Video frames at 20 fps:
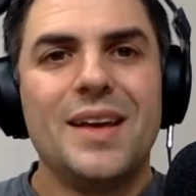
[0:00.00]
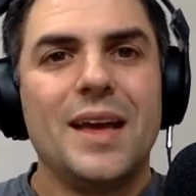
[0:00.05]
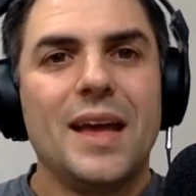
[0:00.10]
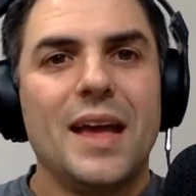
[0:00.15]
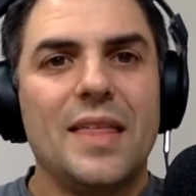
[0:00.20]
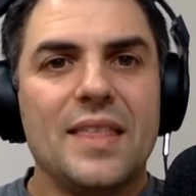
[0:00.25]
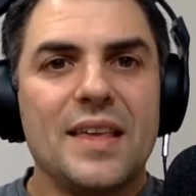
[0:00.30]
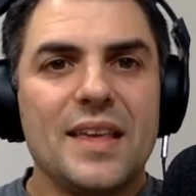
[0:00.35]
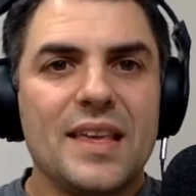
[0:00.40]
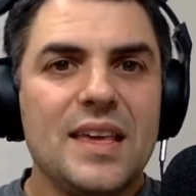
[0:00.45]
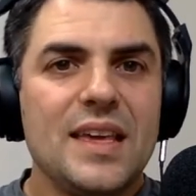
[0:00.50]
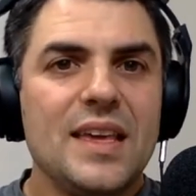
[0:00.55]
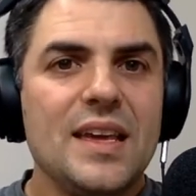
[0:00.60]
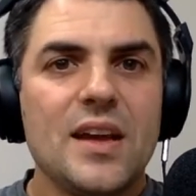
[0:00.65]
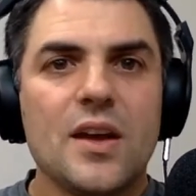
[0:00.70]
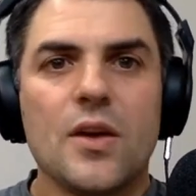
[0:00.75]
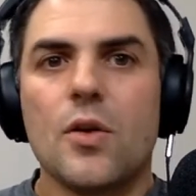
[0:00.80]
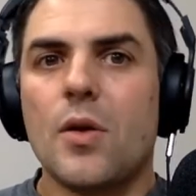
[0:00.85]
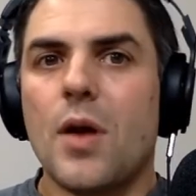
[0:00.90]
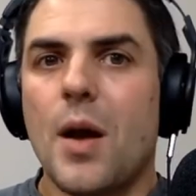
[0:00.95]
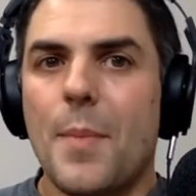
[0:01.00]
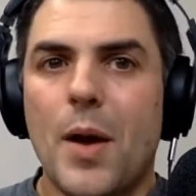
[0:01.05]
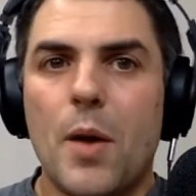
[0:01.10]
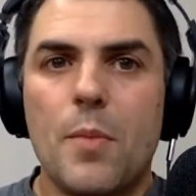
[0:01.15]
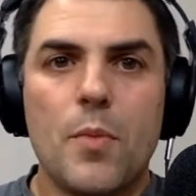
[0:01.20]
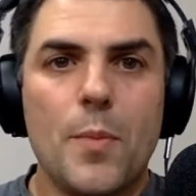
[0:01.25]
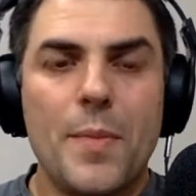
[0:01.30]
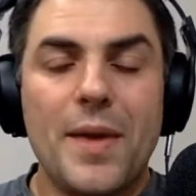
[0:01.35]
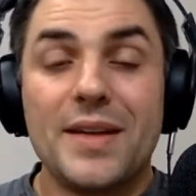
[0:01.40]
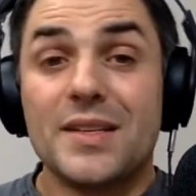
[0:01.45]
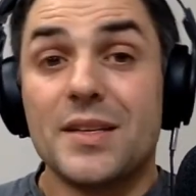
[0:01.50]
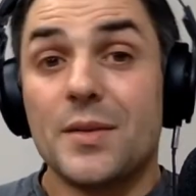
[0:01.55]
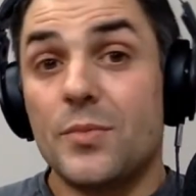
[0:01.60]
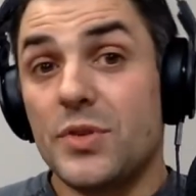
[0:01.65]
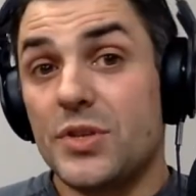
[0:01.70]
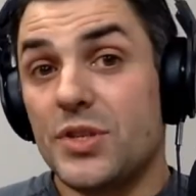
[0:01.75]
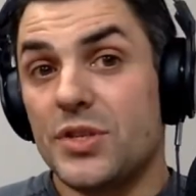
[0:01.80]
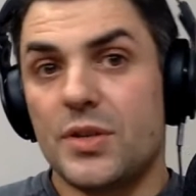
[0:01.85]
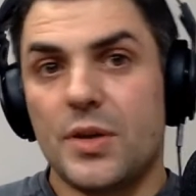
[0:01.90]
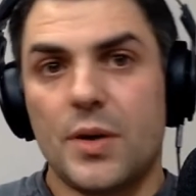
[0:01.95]
And the key here about momentum,
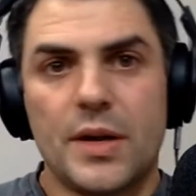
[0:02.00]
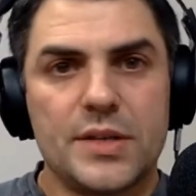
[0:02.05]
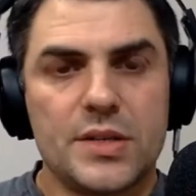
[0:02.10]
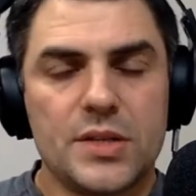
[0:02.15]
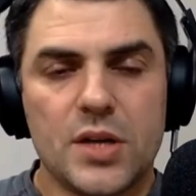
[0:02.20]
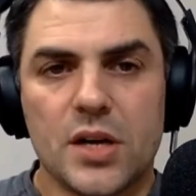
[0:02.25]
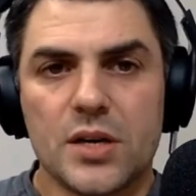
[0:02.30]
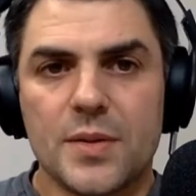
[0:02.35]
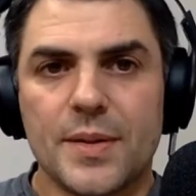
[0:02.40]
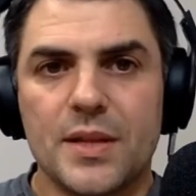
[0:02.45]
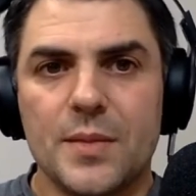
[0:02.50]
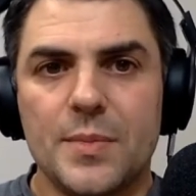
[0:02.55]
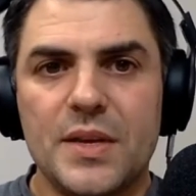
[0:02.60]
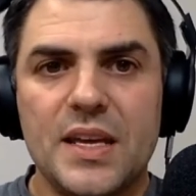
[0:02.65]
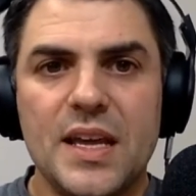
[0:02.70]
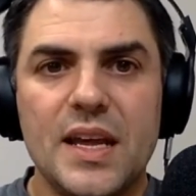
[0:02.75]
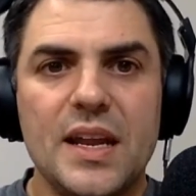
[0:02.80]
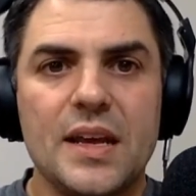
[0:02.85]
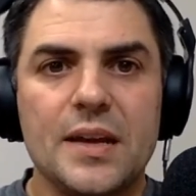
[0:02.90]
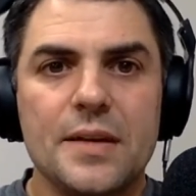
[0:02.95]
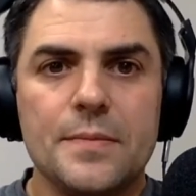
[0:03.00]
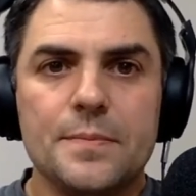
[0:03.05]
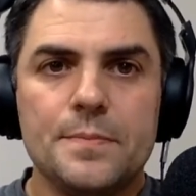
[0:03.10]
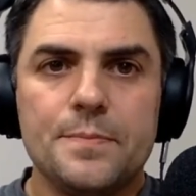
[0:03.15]
which I talked about at the beginning,